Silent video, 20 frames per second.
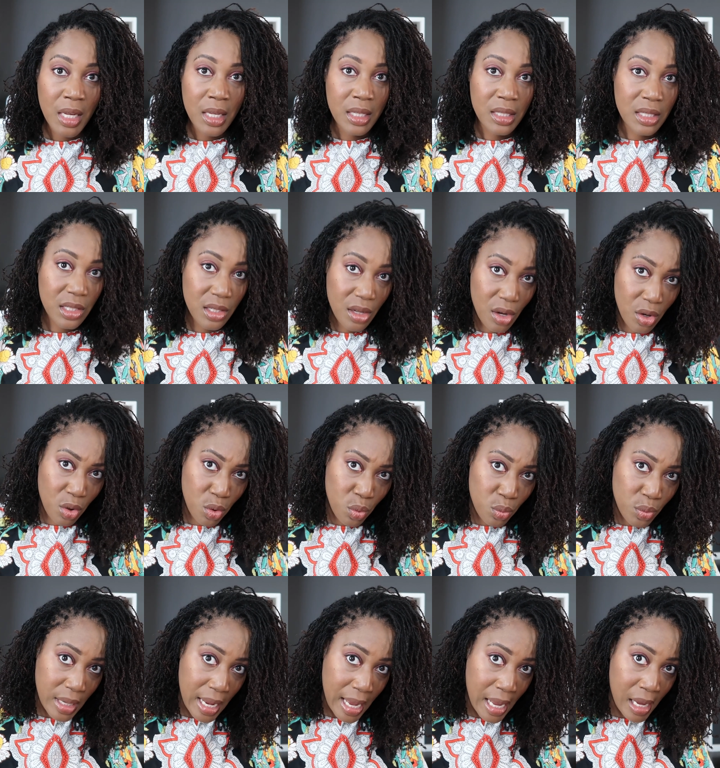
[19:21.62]
So
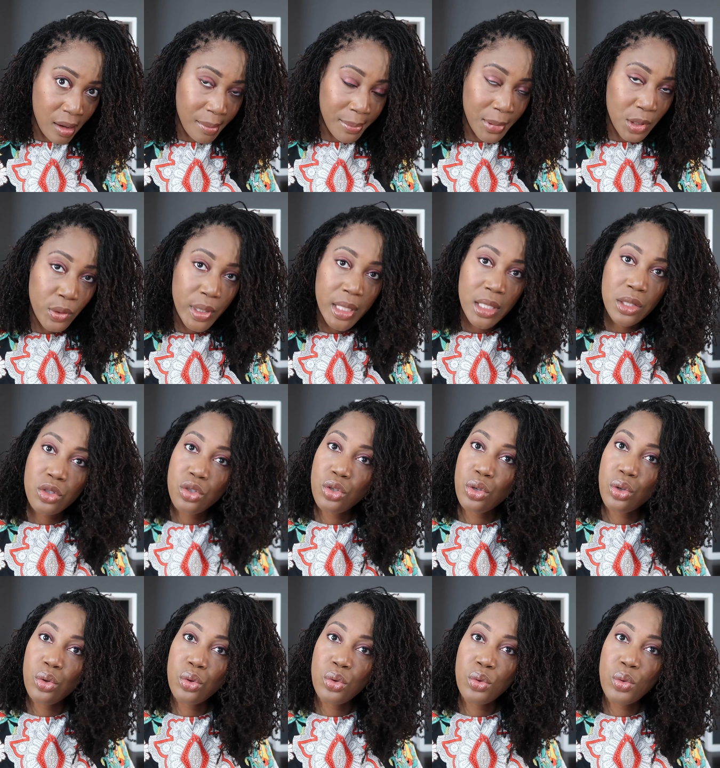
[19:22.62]
now I'm going
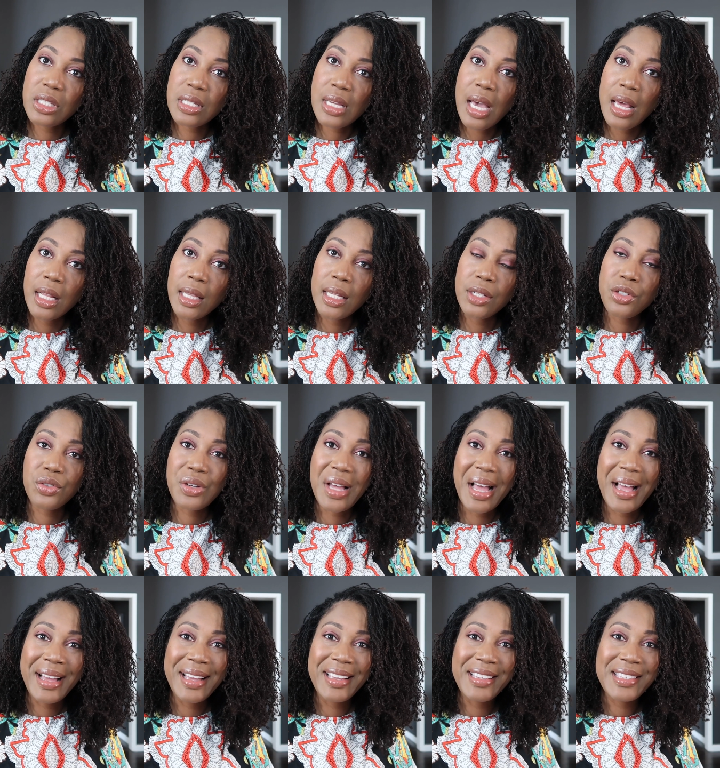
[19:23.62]
to just kind of let you
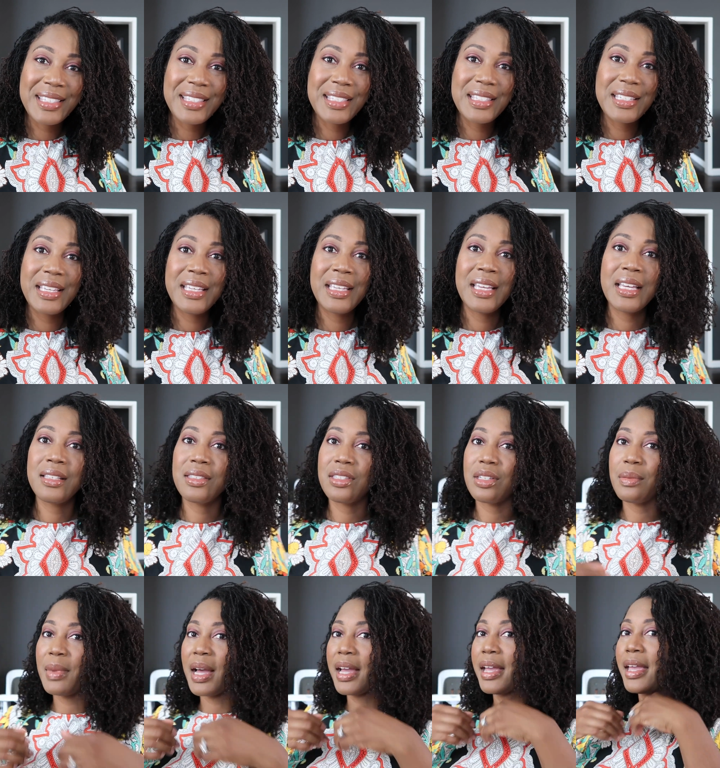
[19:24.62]
guys see
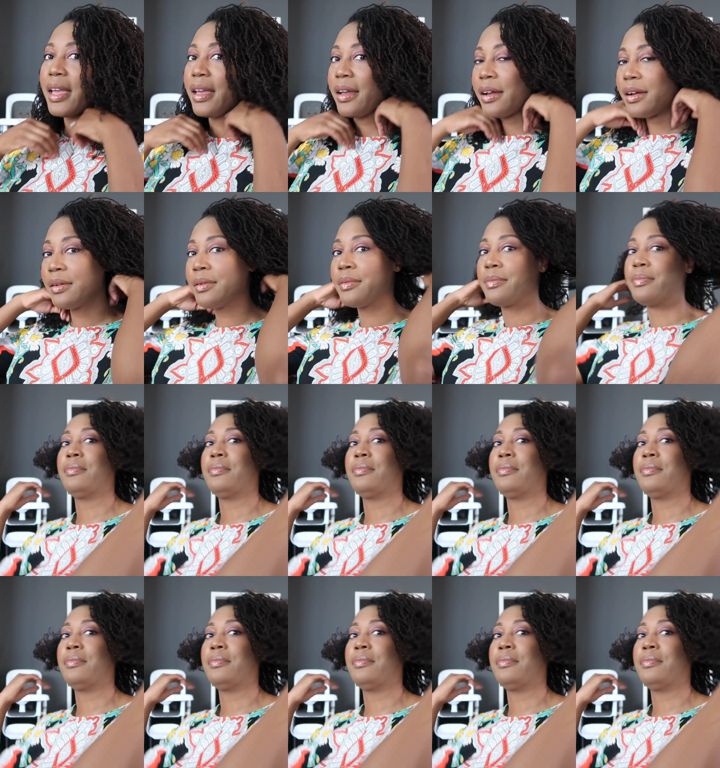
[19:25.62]
into my hair.